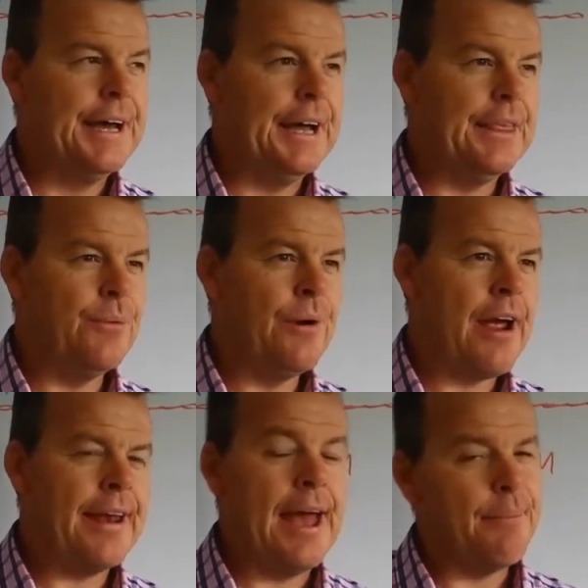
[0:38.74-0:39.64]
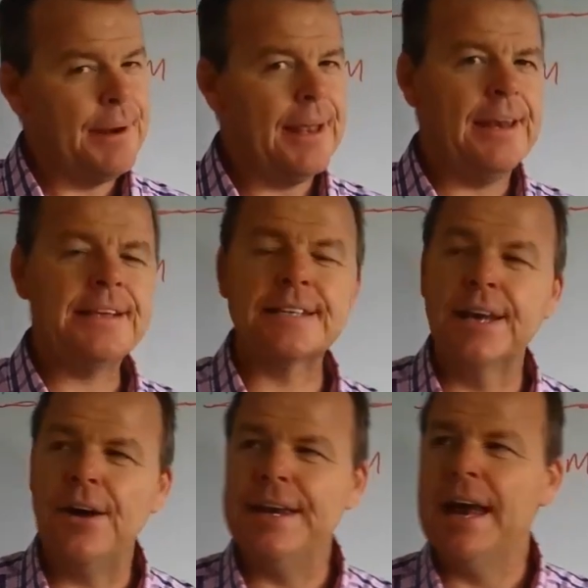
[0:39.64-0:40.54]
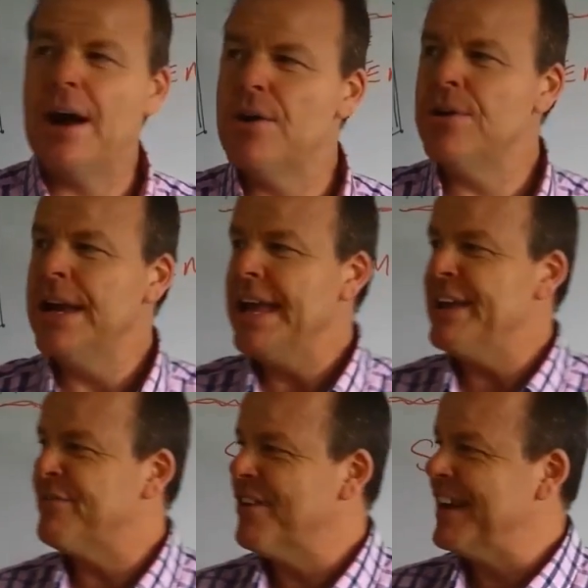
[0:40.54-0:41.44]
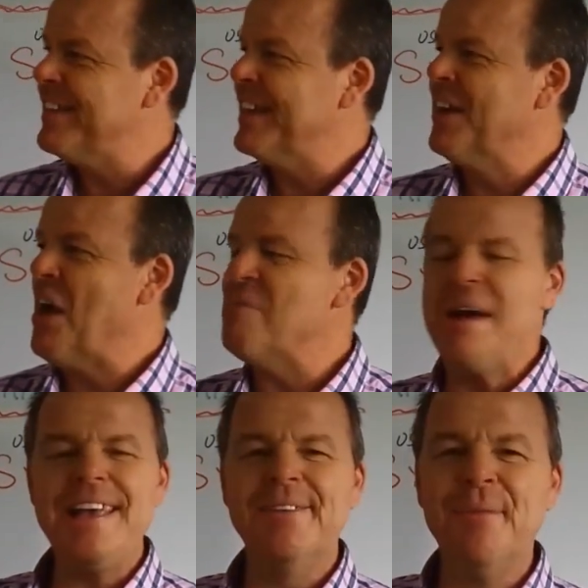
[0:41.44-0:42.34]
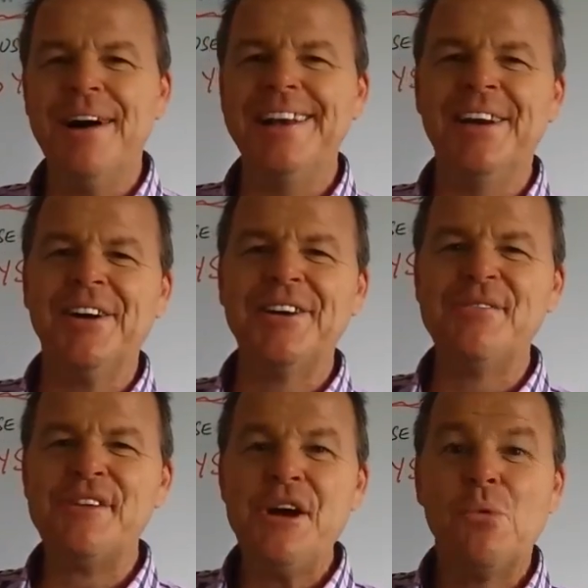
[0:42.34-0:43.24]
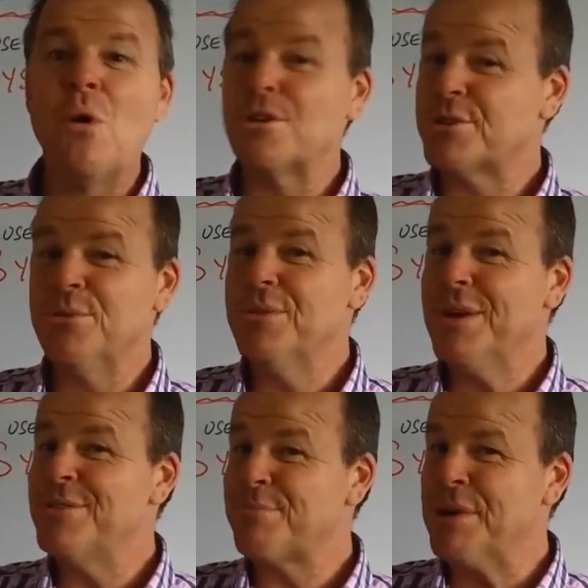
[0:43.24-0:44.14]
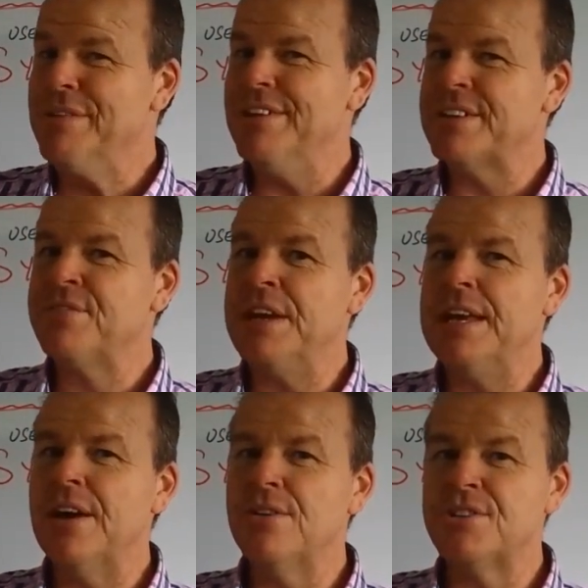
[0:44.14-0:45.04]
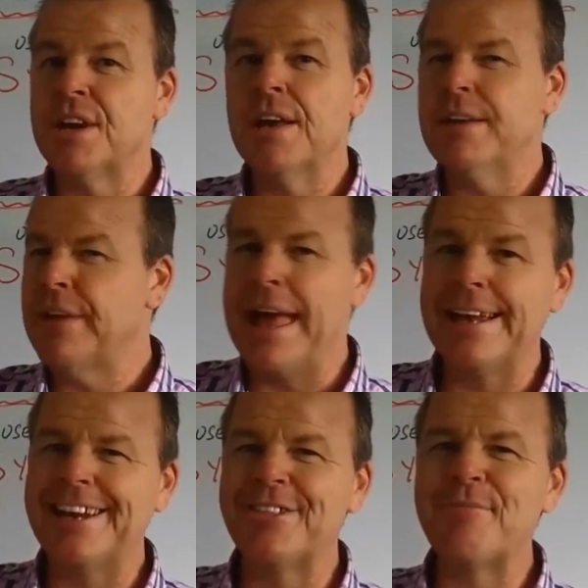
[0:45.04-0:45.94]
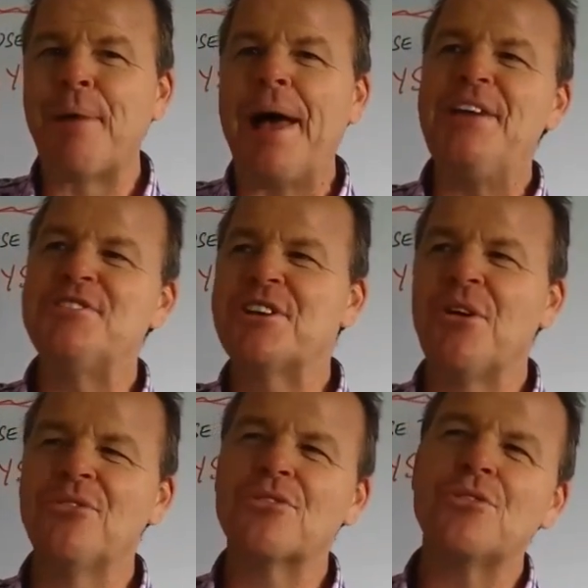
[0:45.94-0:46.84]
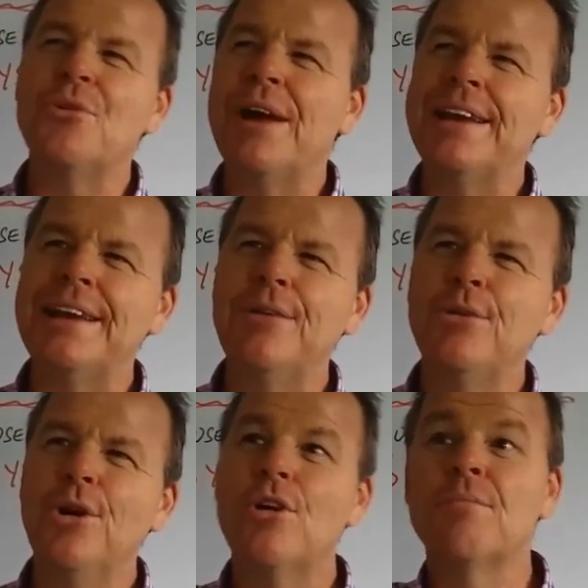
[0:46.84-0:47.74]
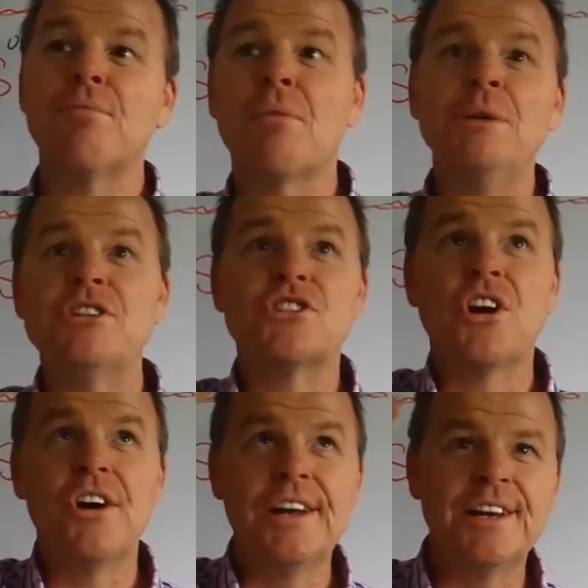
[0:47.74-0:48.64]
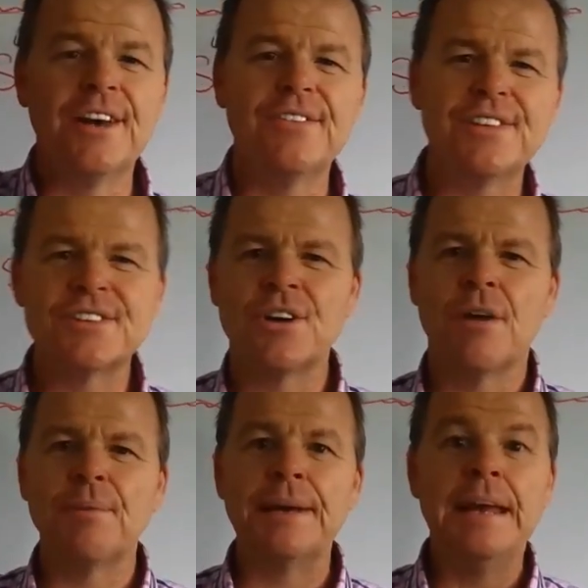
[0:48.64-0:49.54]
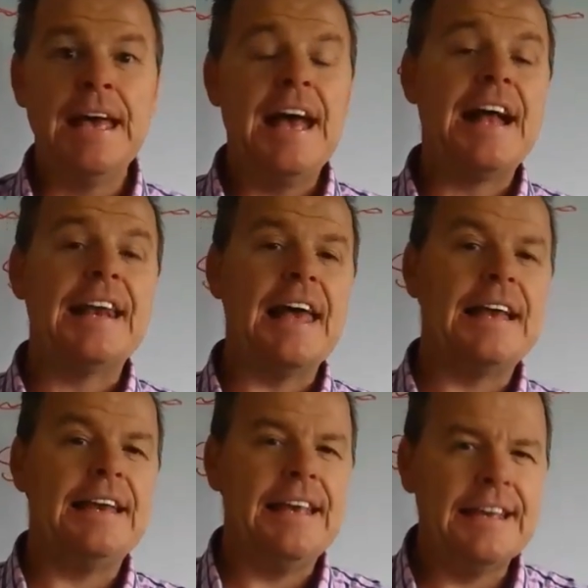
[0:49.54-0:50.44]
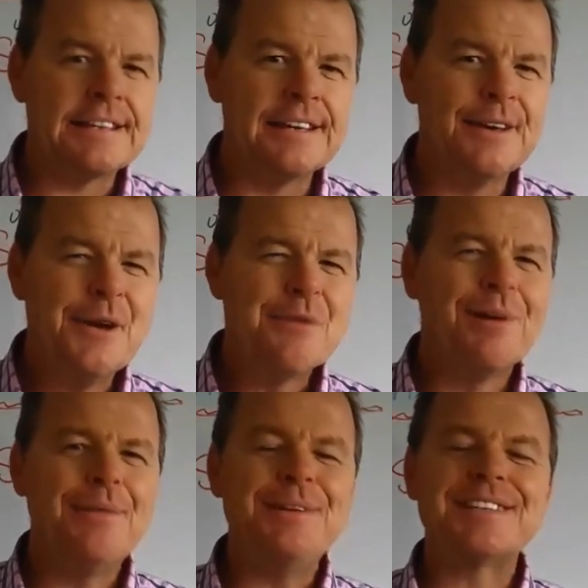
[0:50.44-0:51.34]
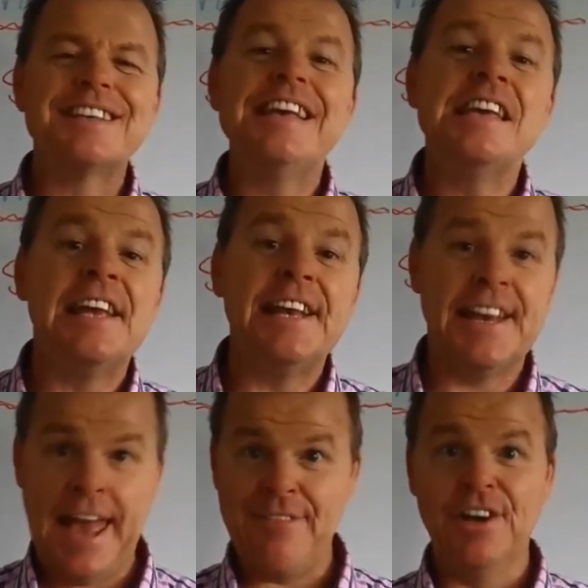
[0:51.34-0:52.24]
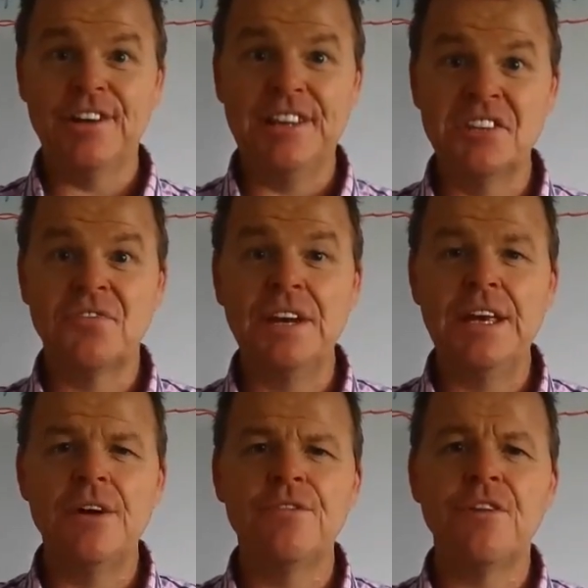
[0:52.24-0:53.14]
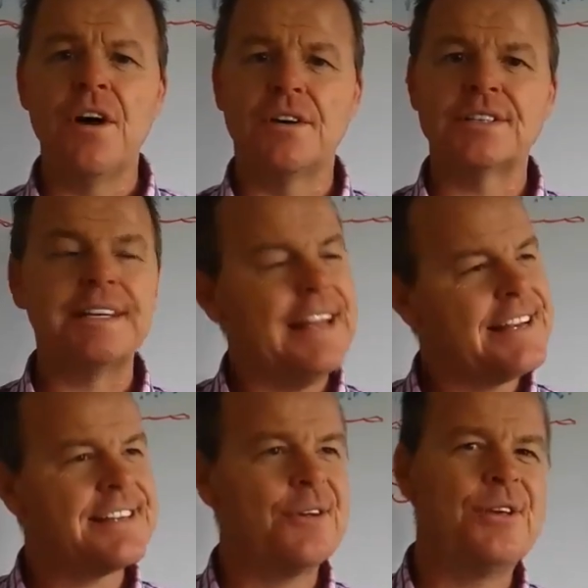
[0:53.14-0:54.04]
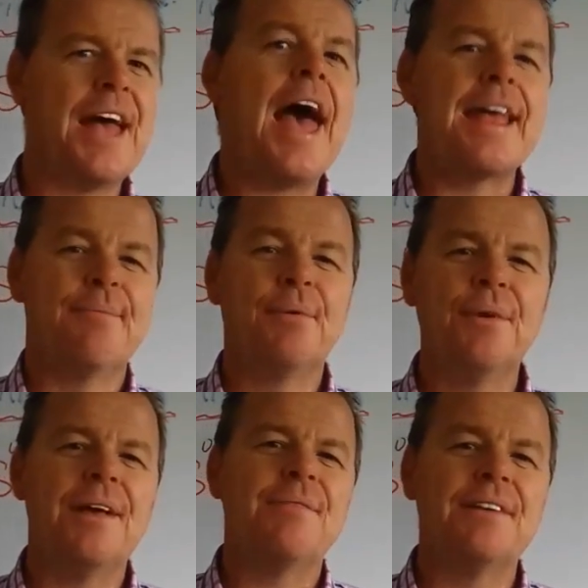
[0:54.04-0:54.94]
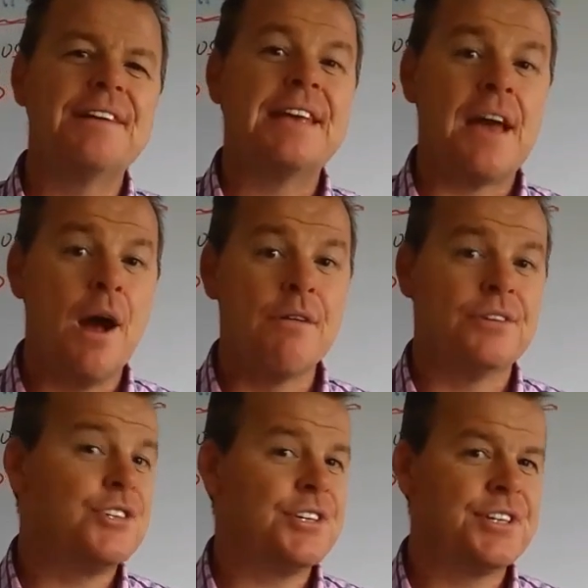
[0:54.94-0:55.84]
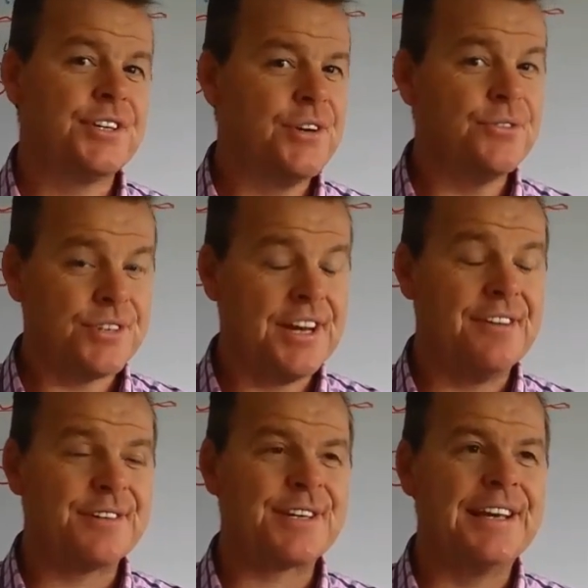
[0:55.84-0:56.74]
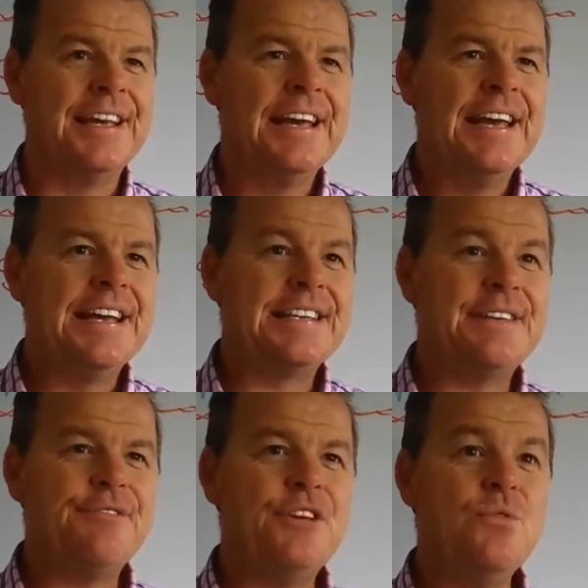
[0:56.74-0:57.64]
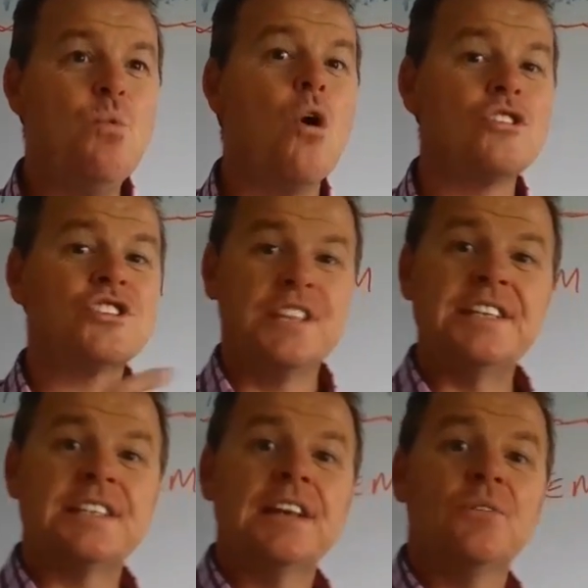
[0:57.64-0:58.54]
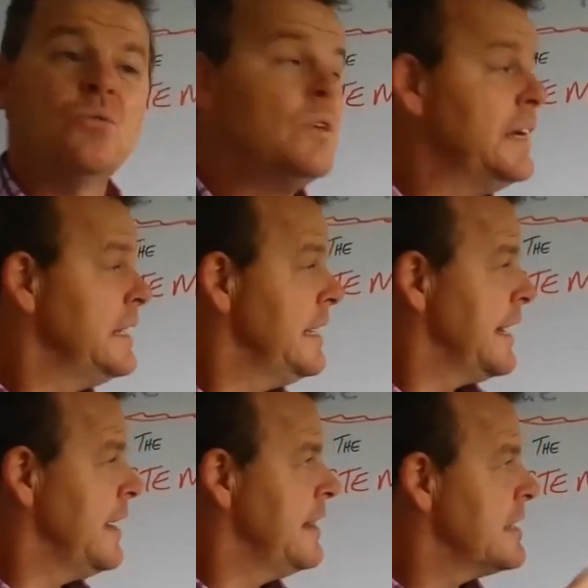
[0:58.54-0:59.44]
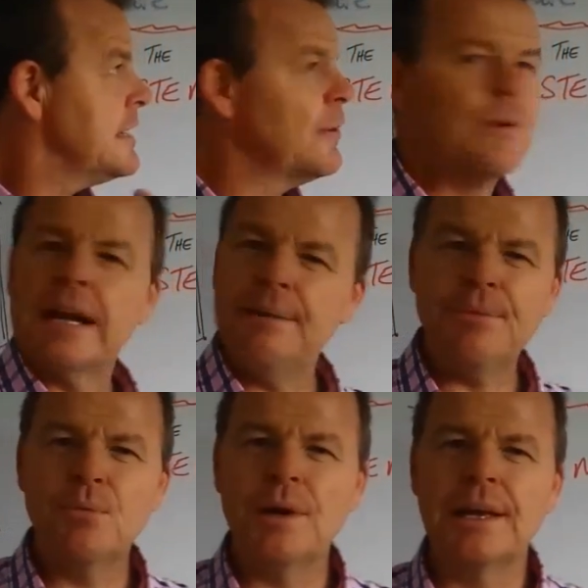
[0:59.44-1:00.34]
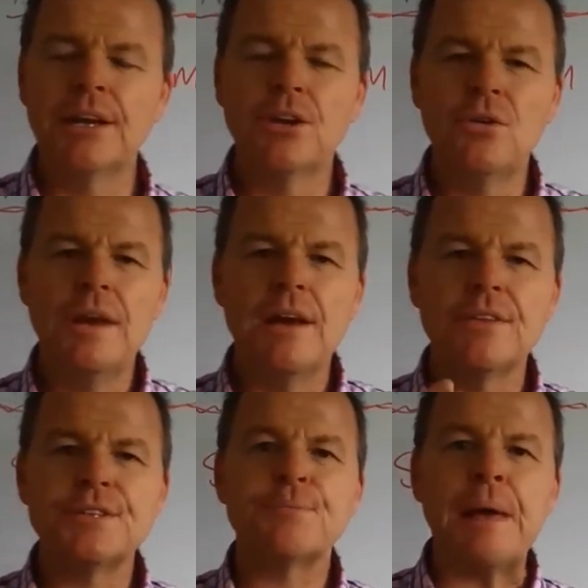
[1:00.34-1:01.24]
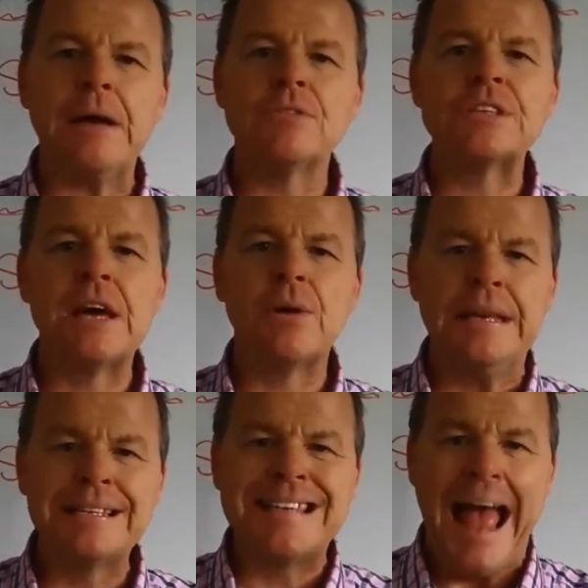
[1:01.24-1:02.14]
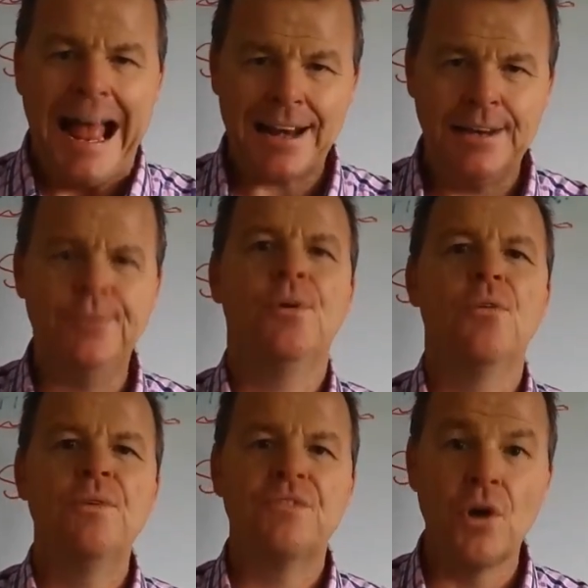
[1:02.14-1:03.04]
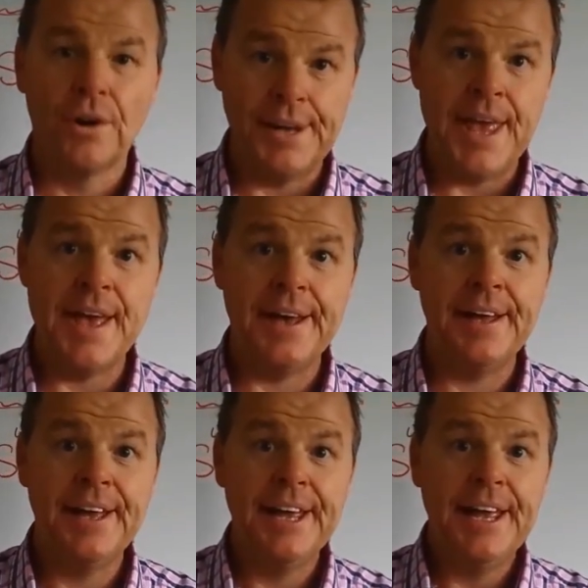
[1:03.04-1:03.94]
that we're at now. But listen, I know if you're anything like me, you might not have watched all those previous videos. You know, you've landed on the page, you've gone through, had a little look and probably skirted along the top and landed here to maybe sneak in and have a look at this video first. And that's okay. But what I'm going to encourage you to do, seriously, is if you watch this little, this little clip that we're going to do now that spells out exactly what we've got here,